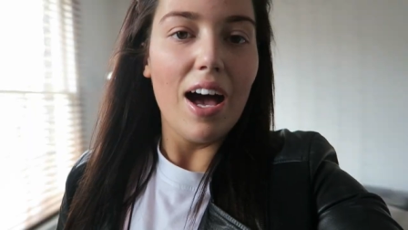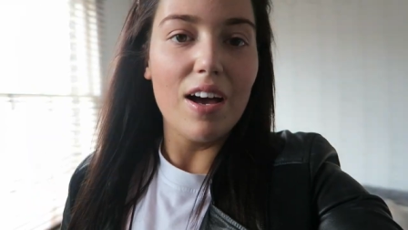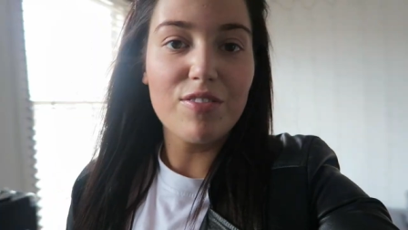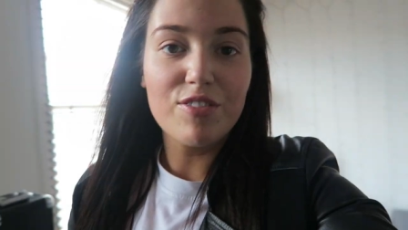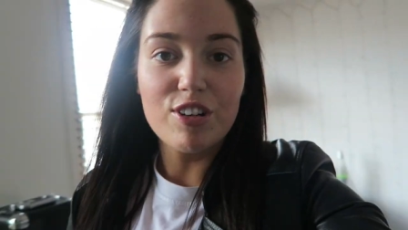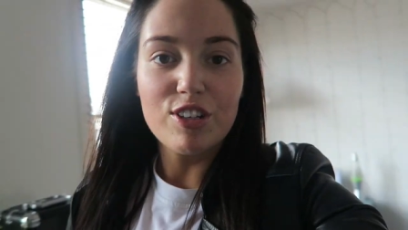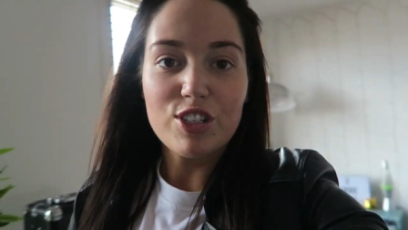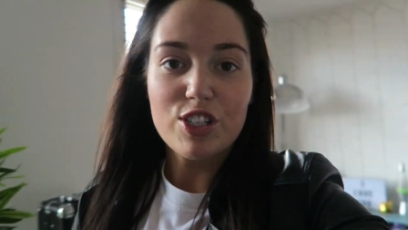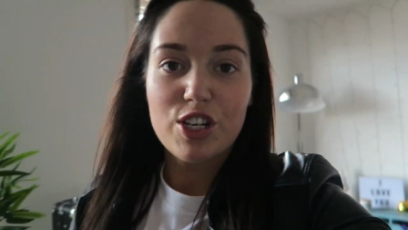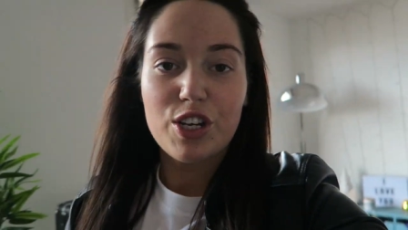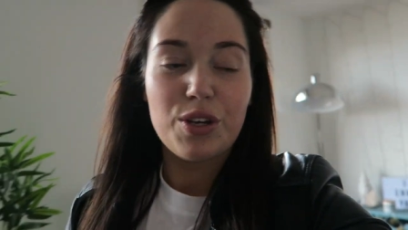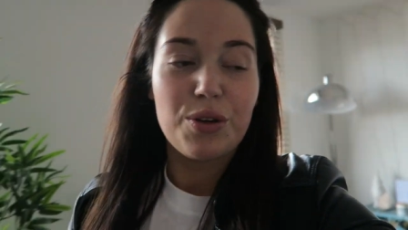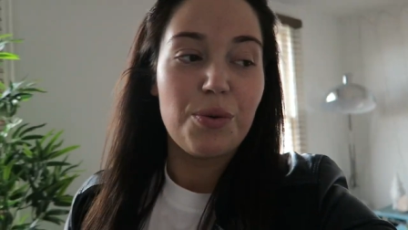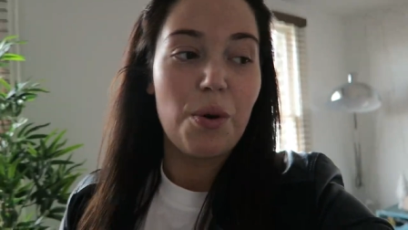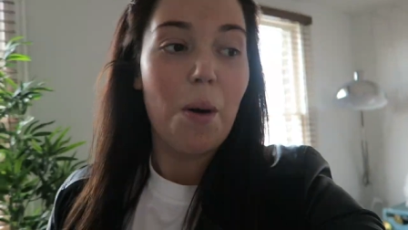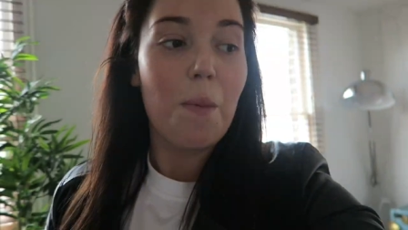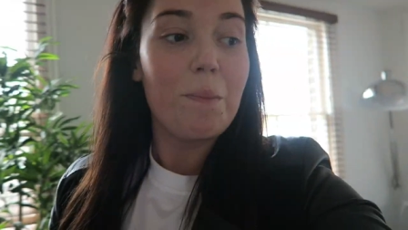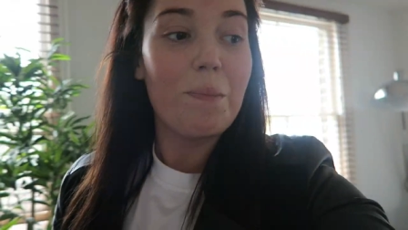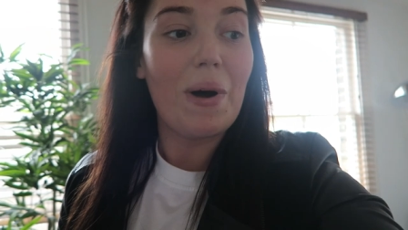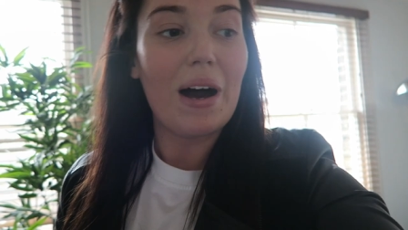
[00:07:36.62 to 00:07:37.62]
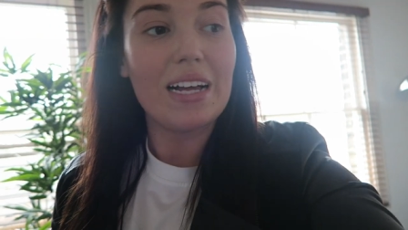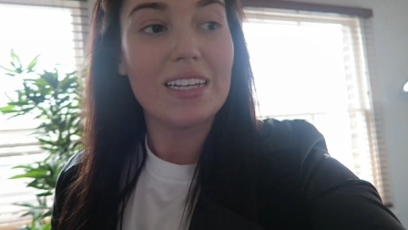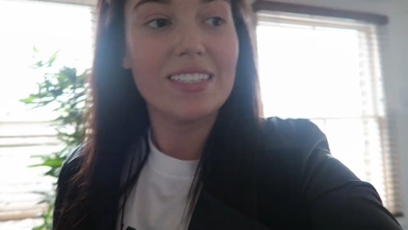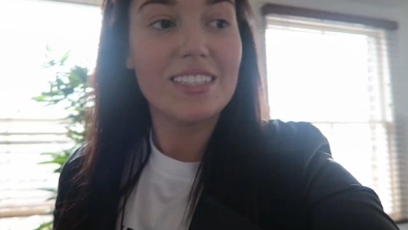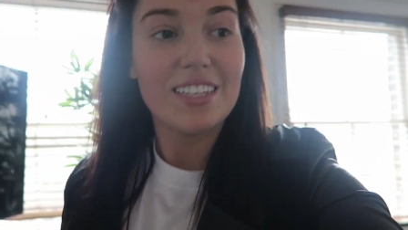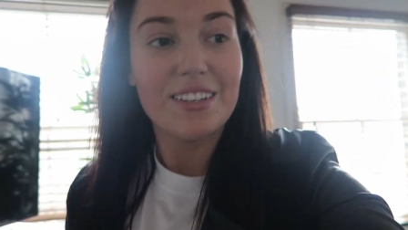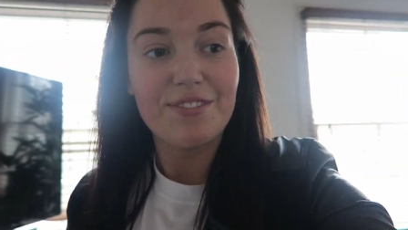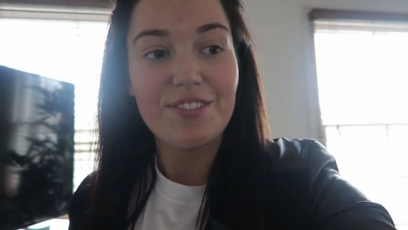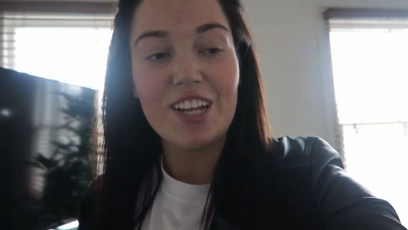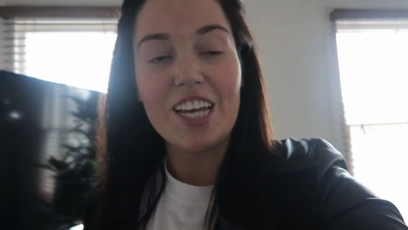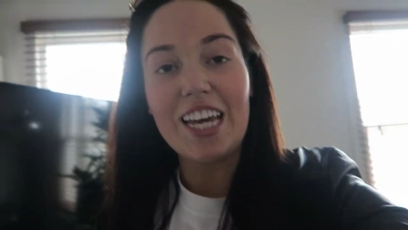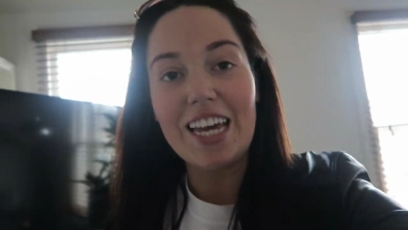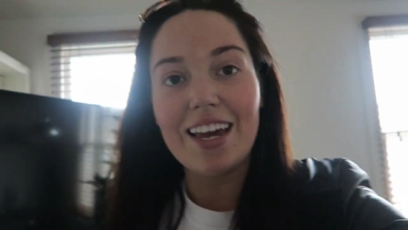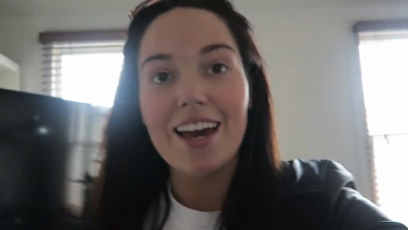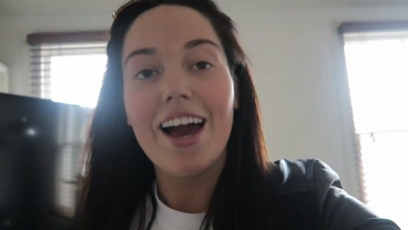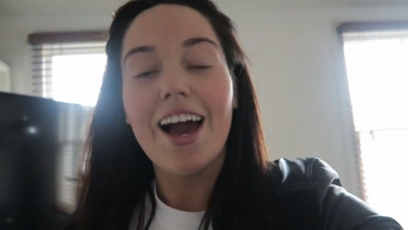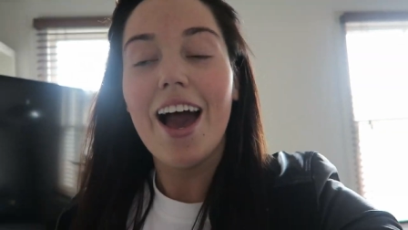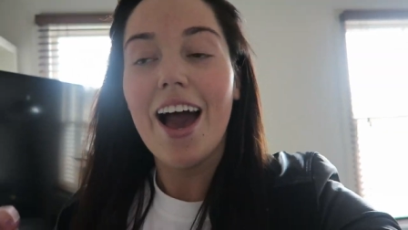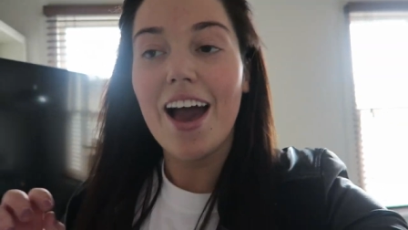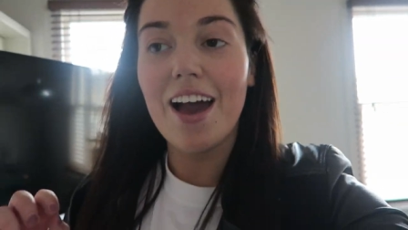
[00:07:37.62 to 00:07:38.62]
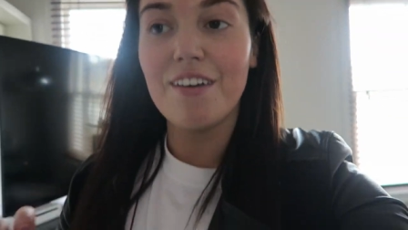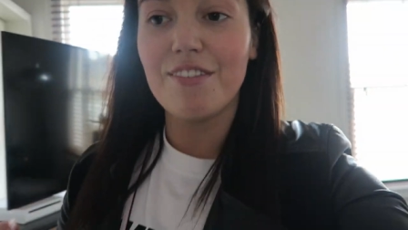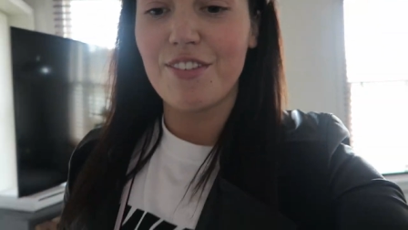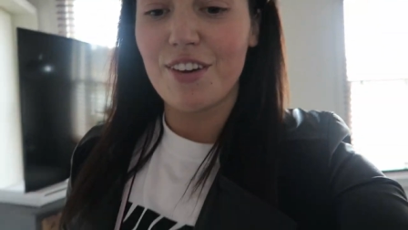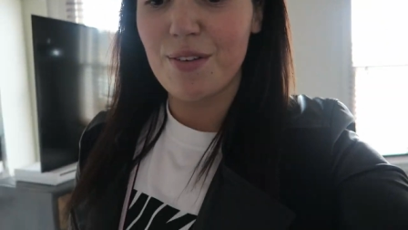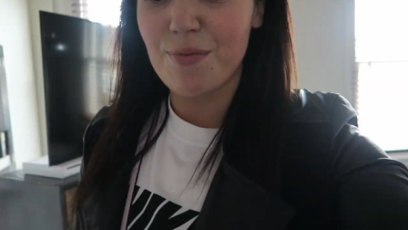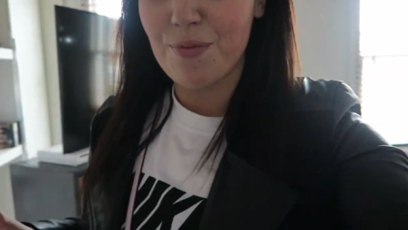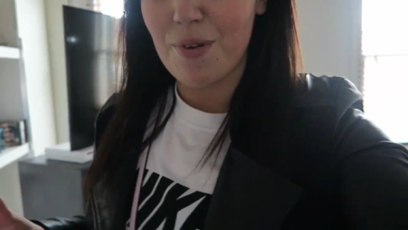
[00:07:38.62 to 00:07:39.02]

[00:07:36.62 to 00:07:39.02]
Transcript: I've got two massively heavy